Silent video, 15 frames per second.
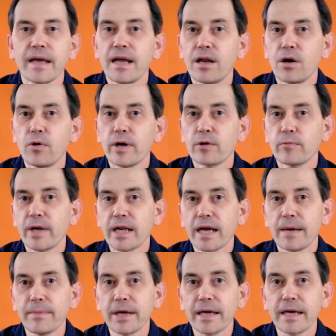Hello and
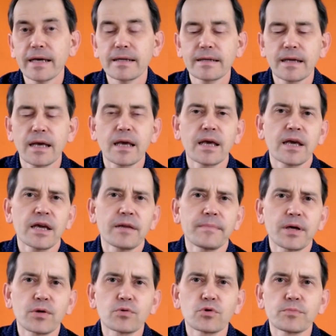welcome again in
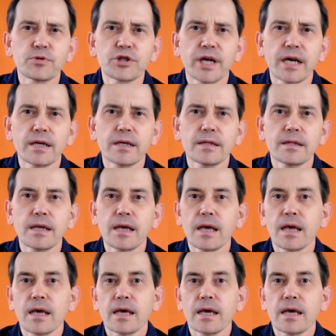my YouTube channel.